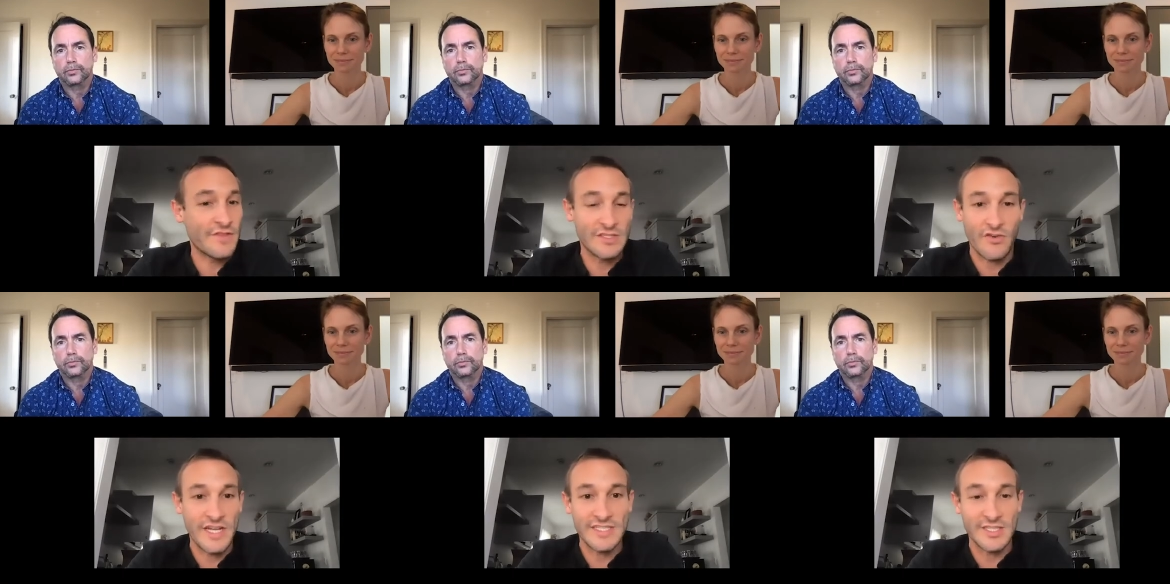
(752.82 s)
Speaker 1: these
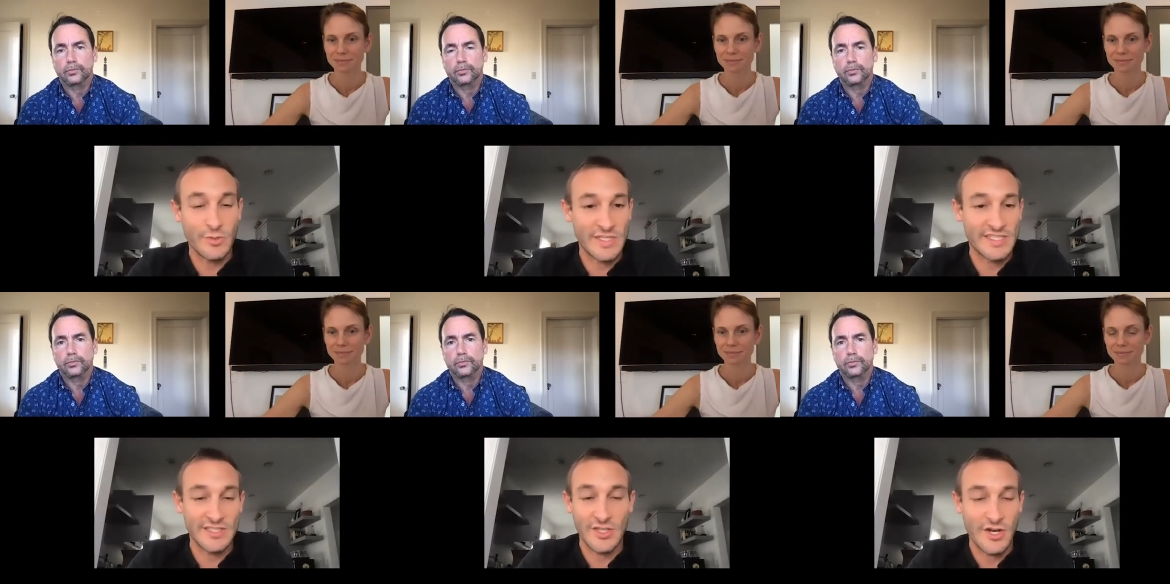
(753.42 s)
crazy
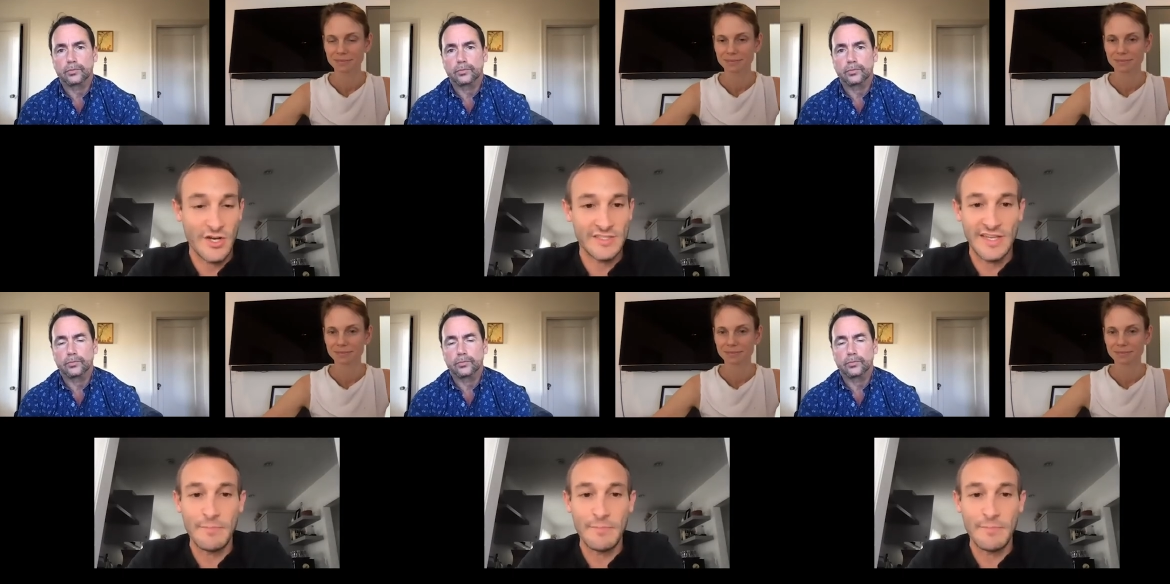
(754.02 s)
twists and turns